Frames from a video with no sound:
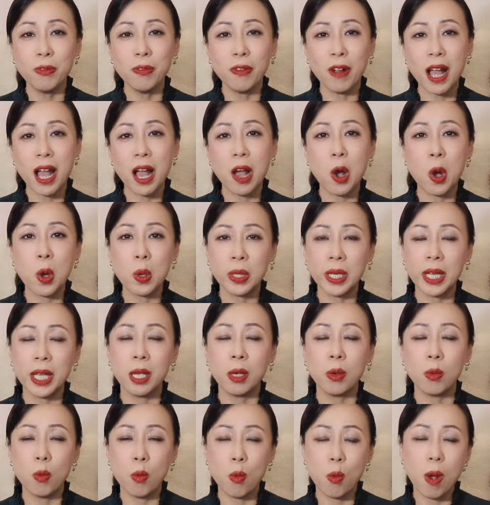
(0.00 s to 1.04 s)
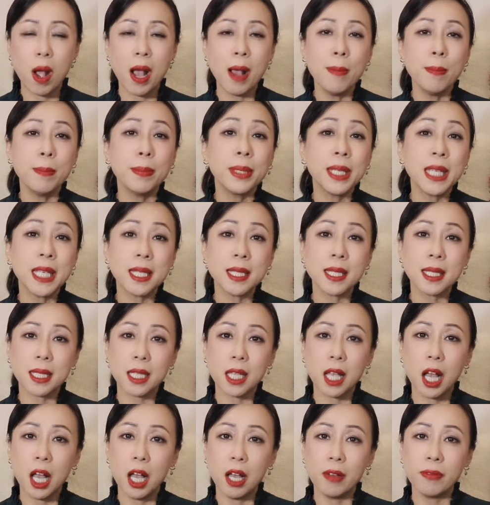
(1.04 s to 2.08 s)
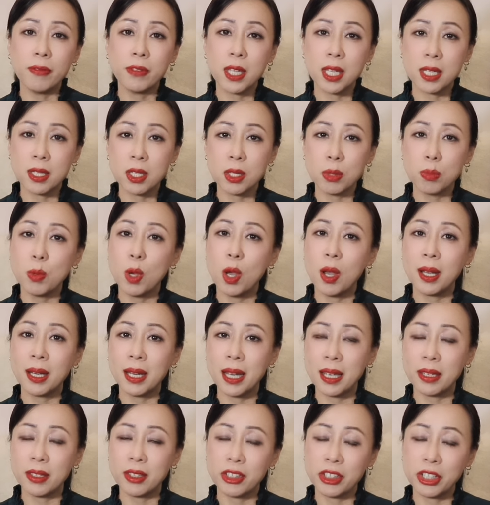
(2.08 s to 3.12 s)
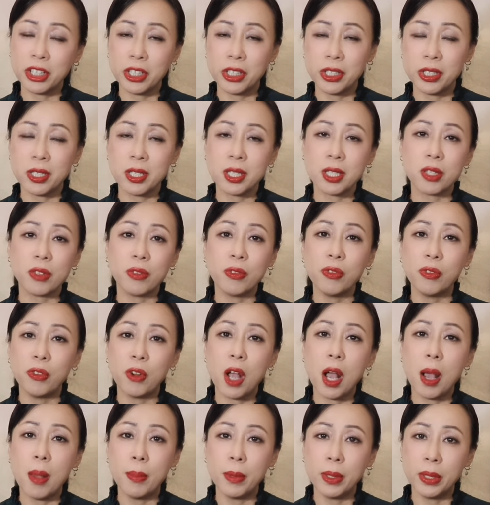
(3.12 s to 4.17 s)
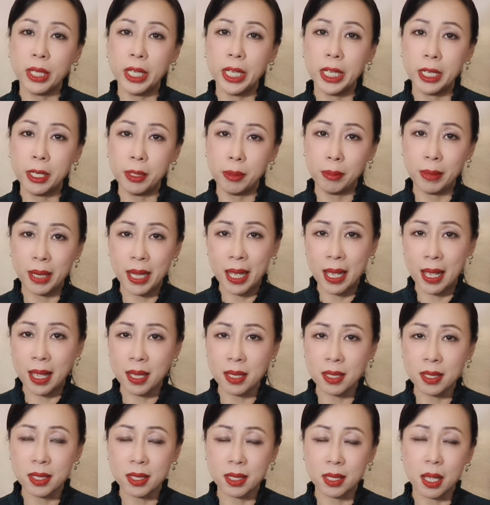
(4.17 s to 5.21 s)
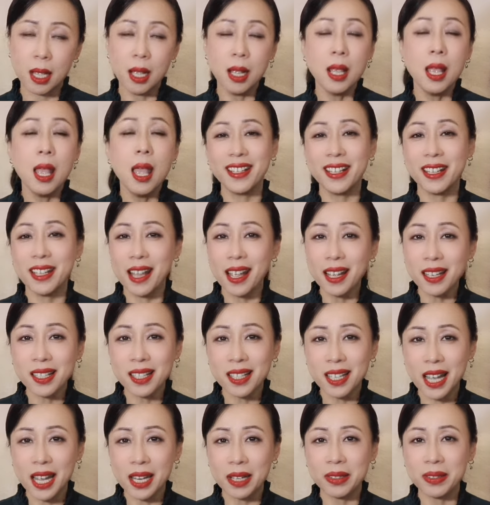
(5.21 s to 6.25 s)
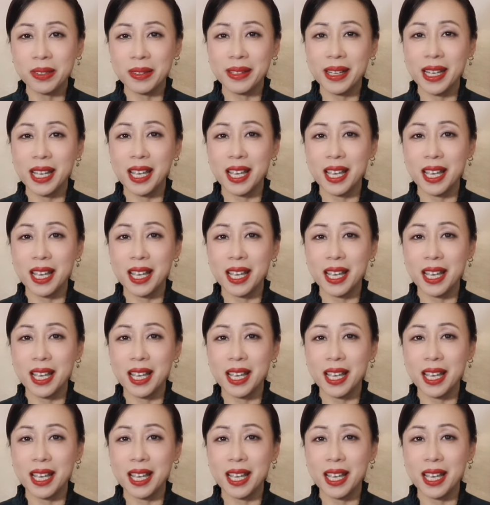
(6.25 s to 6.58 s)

far only one piece of the small leather goods from Hermes. The next category